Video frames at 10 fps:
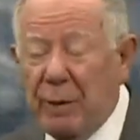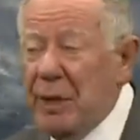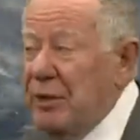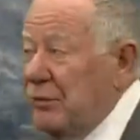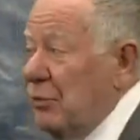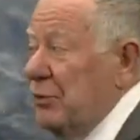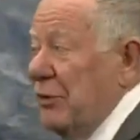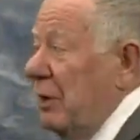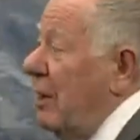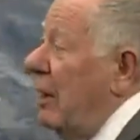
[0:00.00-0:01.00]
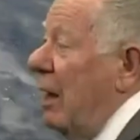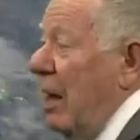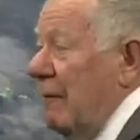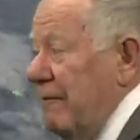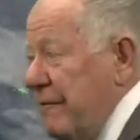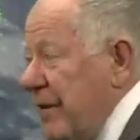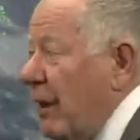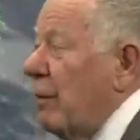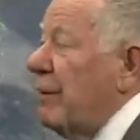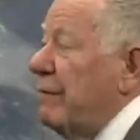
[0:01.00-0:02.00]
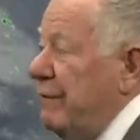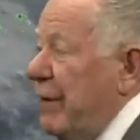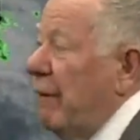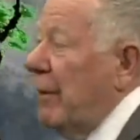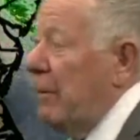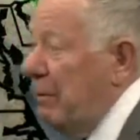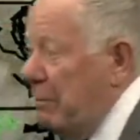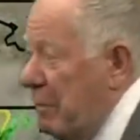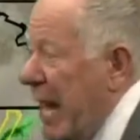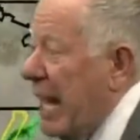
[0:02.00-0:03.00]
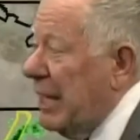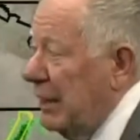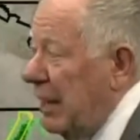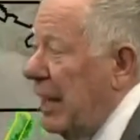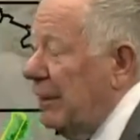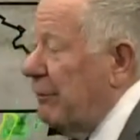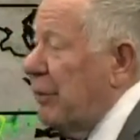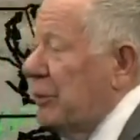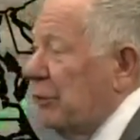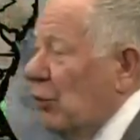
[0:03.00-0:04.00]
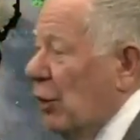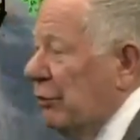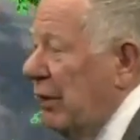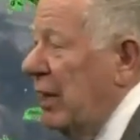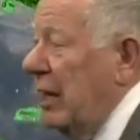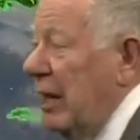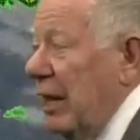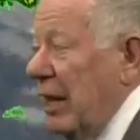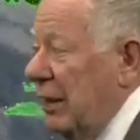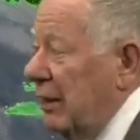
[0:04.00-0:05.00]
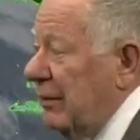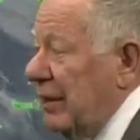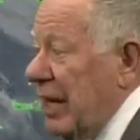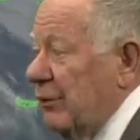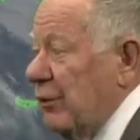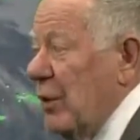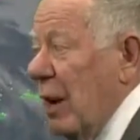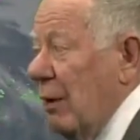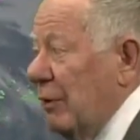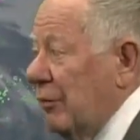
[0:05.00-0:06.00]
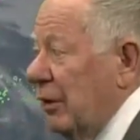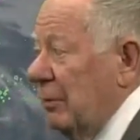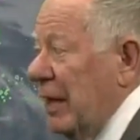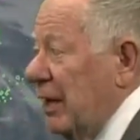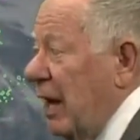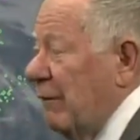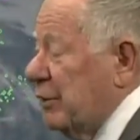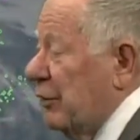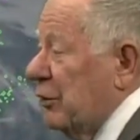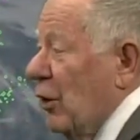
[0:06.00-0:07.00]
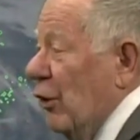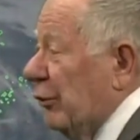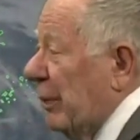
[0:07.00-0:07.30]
I mean, this was a, a very, very bad line of thunderstorms and in the next few hours it'll make it off to the coast.